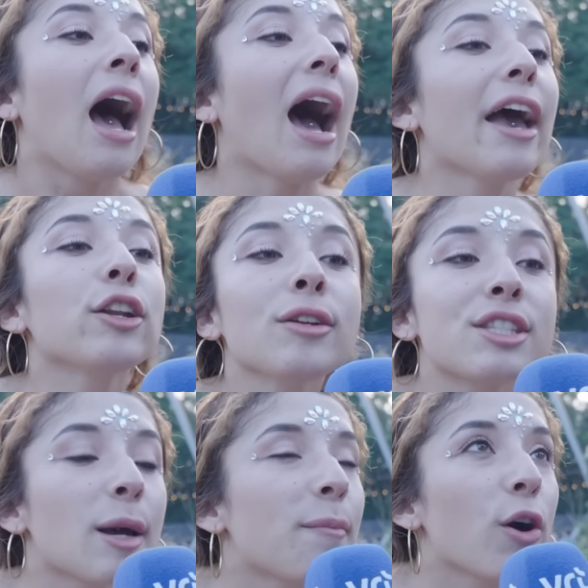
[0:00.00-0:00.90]
I
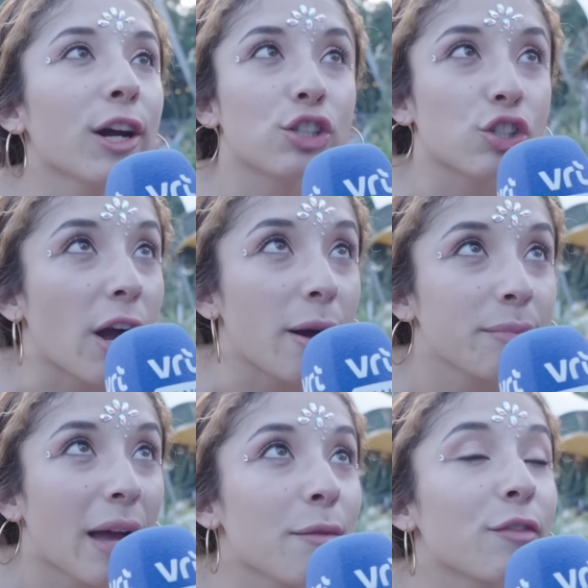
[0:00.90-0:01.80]
don't support
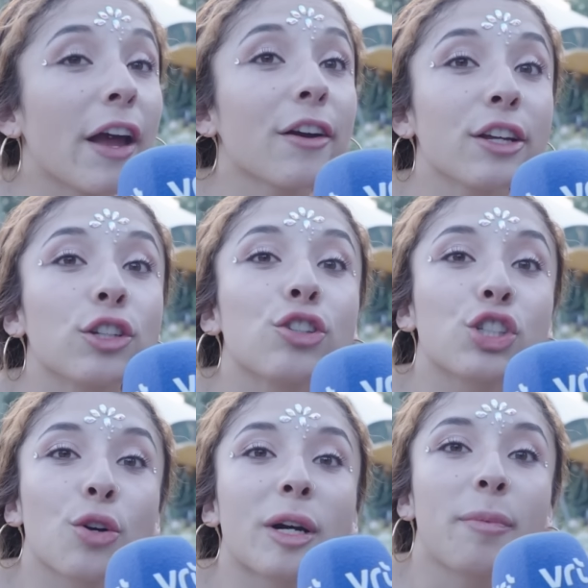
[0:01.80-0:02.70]
Trump. I'm very
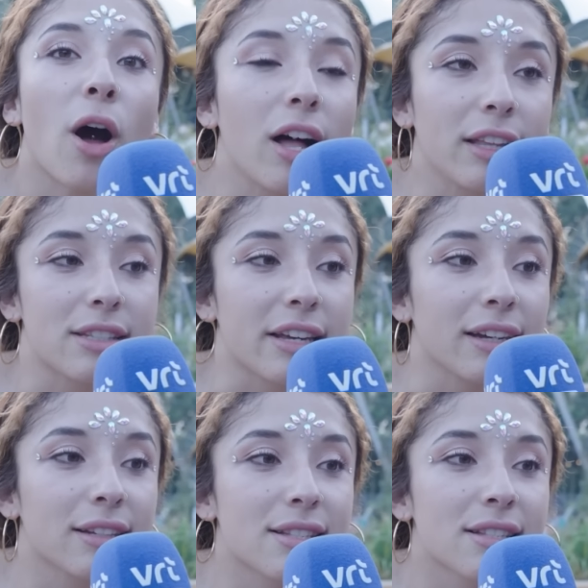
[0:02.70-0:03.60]
neutral with
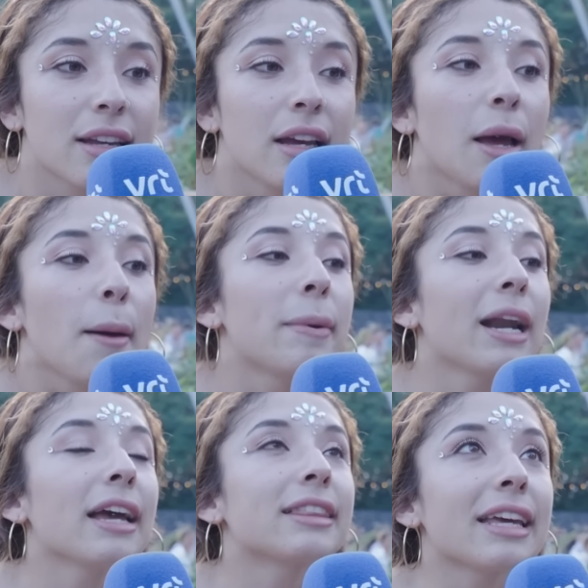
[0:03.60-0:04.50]
politics. But
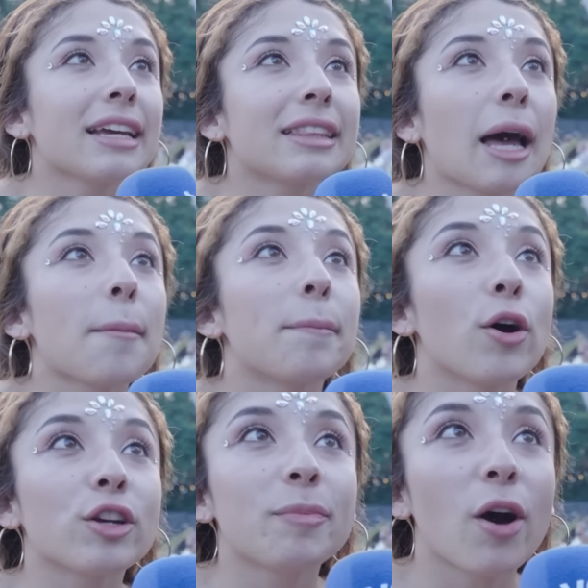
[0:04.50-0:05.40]
I think that
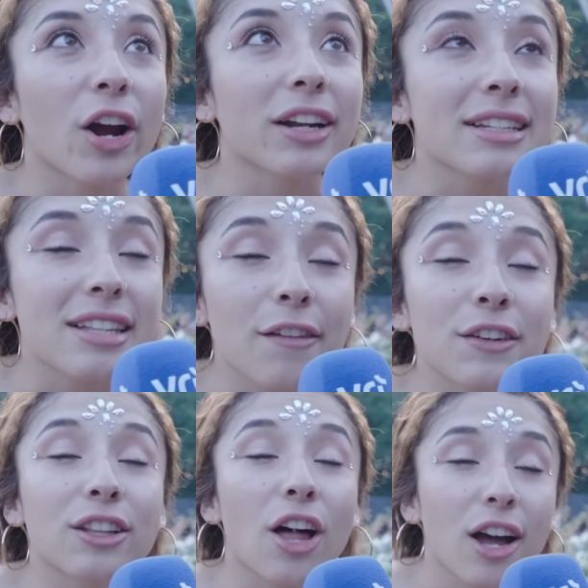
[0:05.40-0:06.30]
both parties have
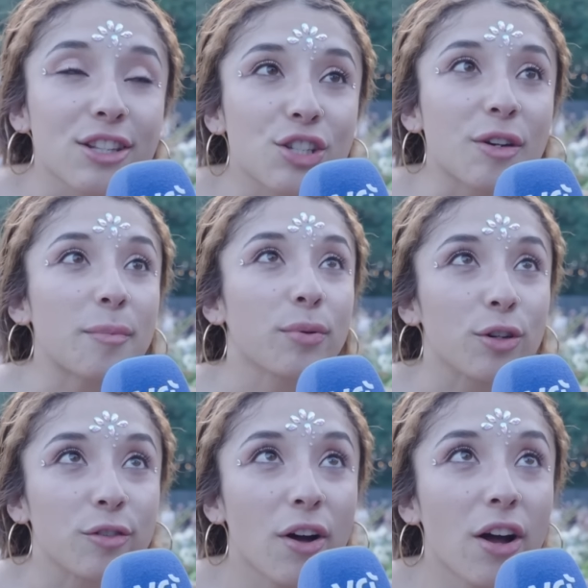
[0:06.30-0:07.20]
a lot to
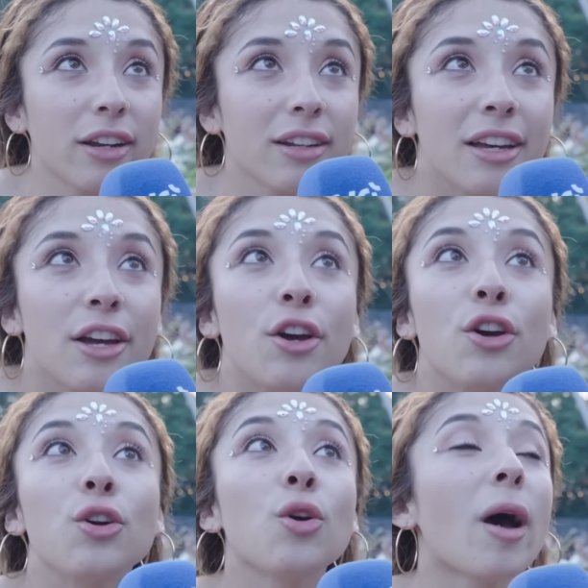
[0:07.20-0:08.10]
improve on.
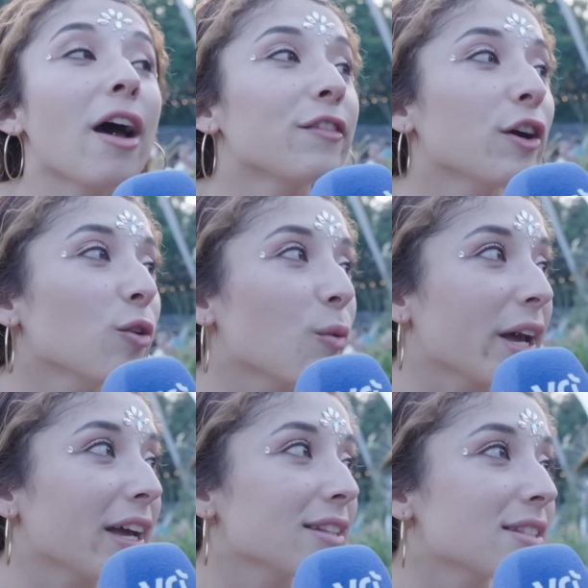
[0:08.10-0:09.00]
Whoever
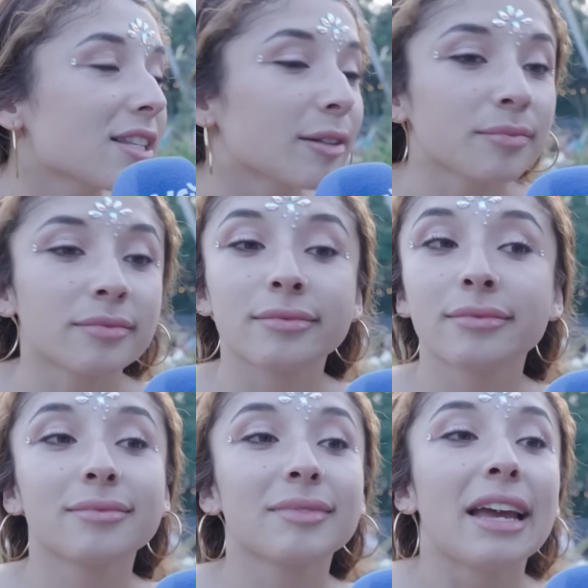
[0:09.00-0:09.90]
wins,
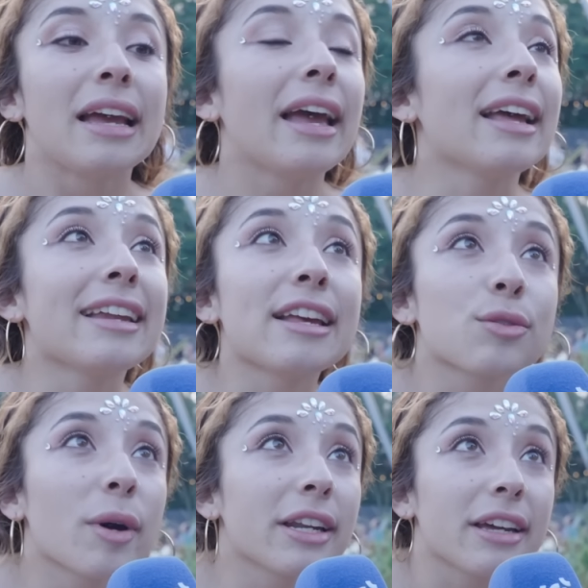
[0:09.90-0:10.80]
it is
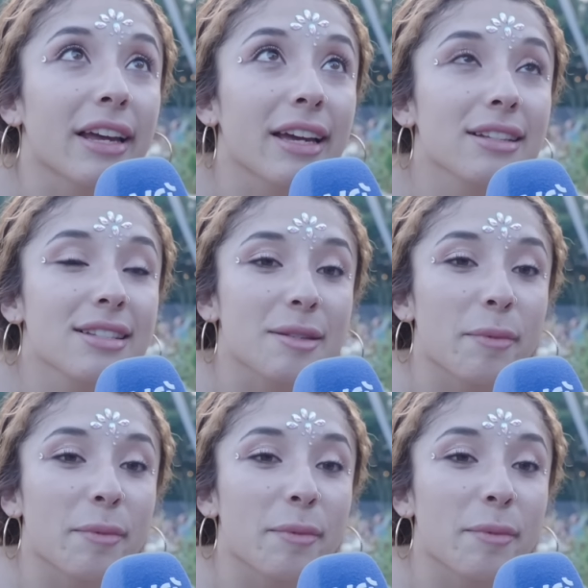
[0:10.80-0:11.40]
what it is.